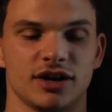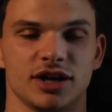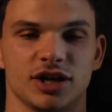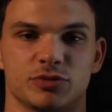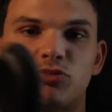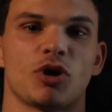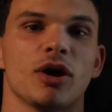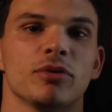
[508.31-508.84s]
is
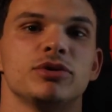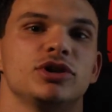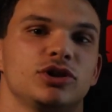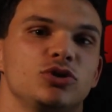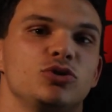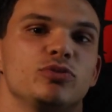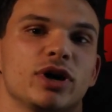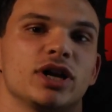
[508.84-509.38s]
probably the
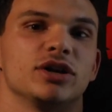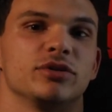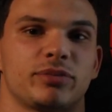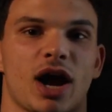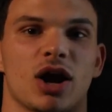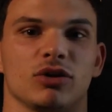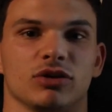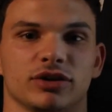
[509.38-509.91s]
new meta in
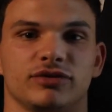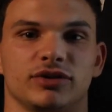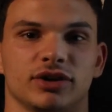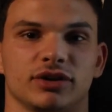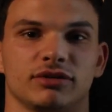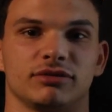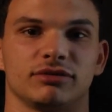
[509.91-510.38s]
powerlifting.